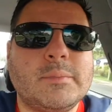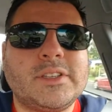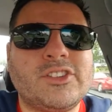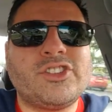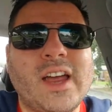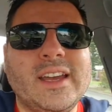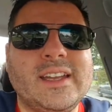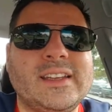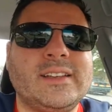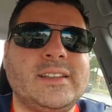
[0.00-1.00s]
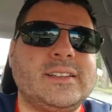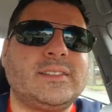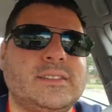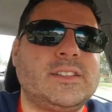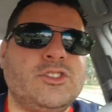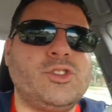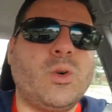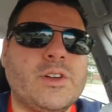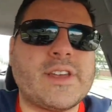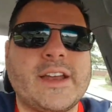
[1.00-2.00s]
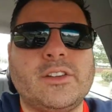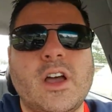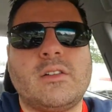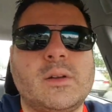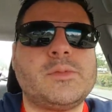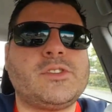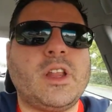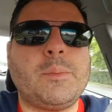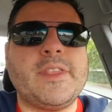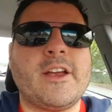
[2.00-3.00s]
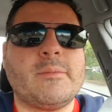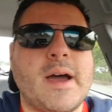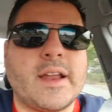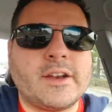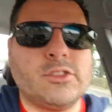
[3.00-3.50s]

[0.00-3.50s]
But The Shining, Jaws, I don't know. I'm still up in the air about it.